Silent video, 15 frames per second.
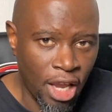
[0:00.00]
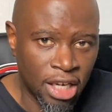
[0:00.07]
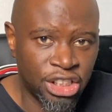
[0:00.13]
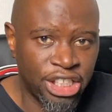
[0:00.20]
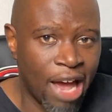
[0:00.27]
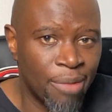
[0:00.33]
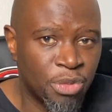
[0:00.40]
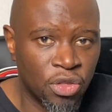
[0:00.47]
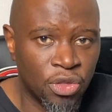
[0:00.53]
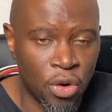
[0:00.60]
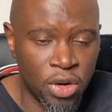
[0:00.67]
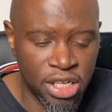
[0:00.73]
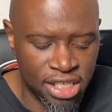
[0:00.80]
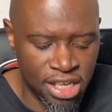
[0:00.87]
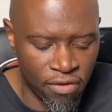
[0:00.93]
chapter
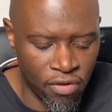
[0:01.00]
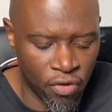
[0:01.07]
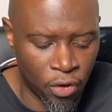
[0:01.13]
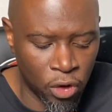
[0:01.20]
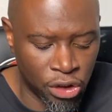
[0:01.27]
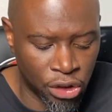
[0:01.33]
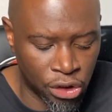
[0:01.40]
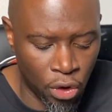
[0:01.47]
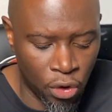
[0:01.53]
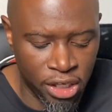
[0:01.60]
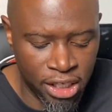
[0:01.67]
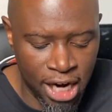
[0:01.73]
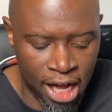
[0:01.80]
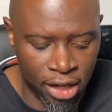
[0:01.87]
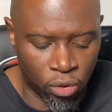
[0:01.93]
37, verses
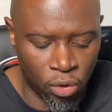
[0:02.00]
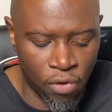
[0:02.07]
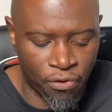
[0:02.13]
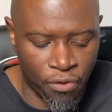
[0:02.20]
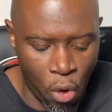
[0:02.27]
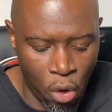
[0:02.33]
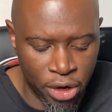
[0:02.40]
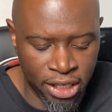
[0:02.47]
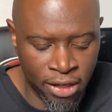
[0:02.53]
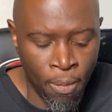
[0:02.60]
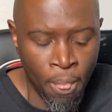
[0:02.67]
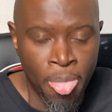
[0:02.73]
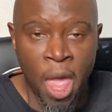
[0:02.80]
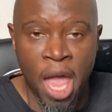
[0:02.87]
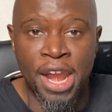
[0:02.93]
39 through 40,
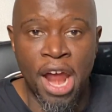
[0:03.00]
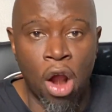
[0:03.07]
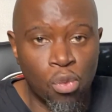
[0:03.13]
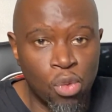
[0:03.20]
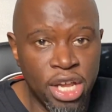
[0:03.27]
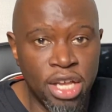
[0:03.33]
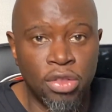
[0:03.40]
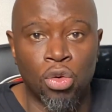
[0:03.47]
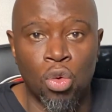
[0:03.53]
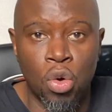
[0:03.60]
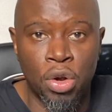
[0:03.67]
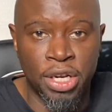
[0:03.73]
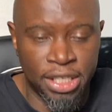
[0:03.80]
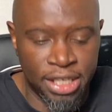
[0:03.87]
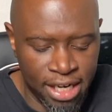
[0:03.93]
and I'll read through
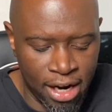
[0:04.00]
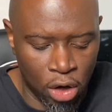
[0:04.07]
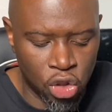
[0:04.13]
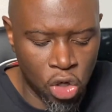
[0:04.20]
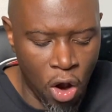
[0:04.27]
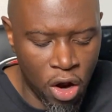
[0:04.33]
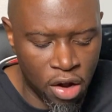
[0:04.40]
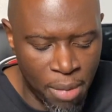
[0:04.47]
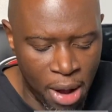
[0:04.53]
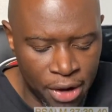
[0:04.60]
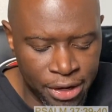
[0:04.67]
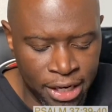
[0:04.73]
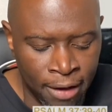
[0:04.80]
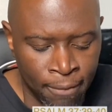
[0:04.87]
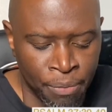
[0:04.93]
it and then I'll talk about
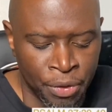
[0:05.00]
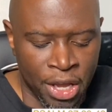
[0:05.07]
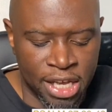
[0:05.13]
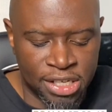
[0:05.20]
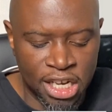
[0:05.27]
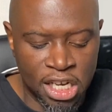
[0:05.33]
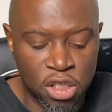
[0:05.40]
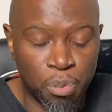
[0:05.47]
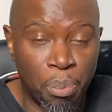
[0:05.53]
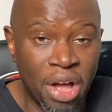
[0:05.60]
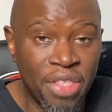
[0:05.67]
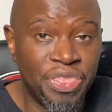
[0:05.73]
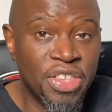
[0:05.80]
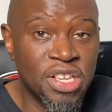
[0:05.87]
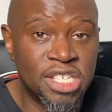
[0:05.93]
it. It says,
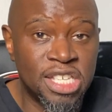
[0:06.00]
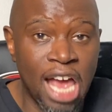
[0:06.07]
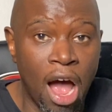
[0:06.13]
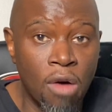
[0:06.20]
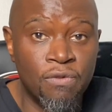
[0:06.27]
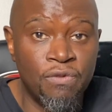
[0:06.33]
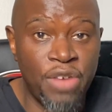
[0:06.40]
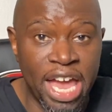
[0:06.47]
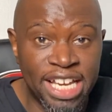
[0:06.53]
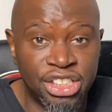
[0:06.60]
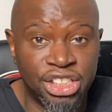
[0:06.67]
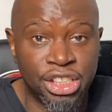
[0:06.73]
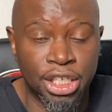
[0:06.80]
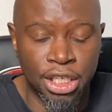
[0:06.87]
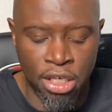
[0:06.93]
But the
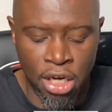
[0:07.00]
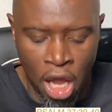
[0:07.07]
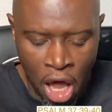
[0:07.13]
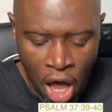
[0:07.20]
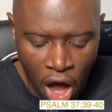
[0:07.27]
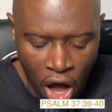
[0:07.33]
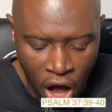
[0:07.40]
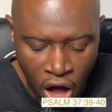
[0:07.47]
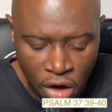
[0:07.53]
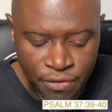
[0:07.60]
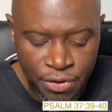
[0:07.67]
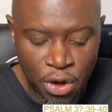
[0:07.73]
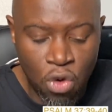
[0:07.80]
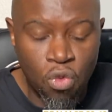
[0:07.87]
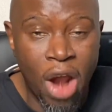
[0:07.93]
salvation of
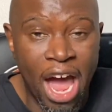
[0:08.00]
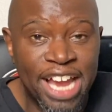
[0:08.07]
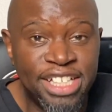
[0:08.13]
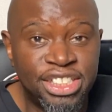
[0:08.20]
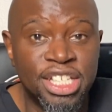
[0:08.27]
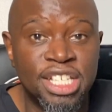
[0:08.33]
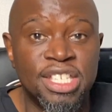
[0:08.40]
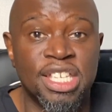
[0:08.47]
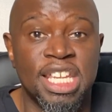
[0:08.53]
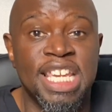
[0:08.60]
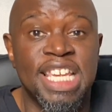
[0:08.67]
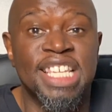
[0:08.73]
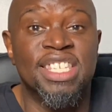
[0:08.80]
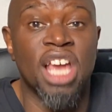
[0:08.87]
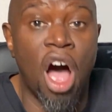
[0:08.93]
the righteous
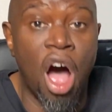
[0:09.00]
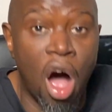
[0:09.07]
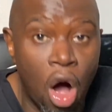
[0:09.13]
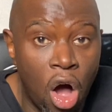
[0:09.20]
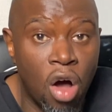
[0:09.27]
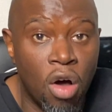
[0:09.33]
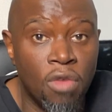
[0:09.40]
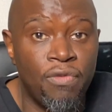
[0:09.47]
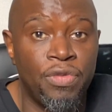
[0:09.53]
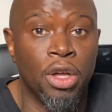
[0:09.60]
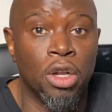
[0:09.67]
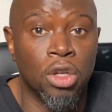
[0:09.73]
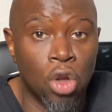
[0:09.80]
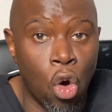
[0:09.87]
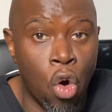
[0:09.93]
is of the
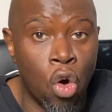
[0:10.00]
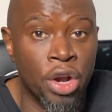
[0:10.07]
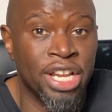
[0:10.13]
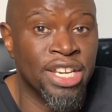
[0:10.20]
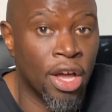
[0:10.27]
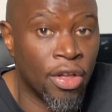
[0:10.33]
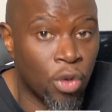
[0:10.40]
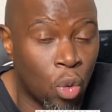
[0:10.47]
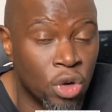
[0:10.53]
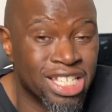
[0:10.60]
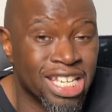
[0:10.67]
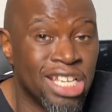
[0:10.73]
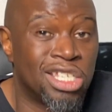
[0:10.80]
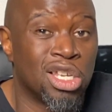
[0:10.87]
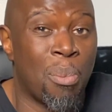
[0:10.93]
Lord. In other words,
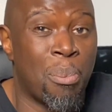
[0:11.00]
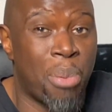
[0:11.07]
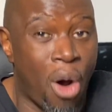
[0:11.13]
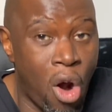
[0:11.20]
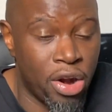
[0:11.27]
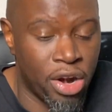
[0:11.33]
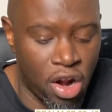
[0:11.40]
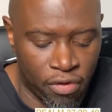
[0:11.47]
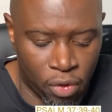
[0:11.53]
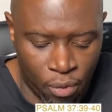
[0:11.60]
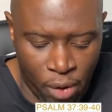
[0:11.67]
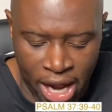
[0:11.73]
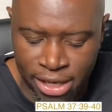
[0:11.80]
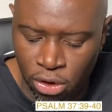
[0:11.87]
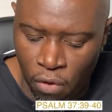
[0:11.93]
it's a part of them,
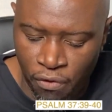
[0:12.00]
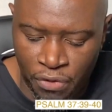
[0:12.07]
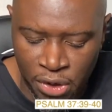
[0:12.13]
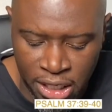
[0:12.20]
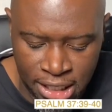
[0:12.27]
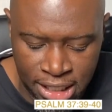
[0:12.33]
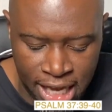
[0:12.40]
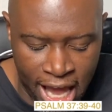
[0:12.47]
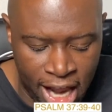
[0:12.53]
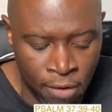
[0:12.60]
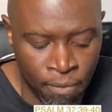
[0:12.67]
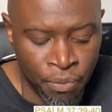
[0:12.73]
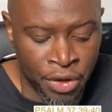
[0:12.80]
right? Don't forget that.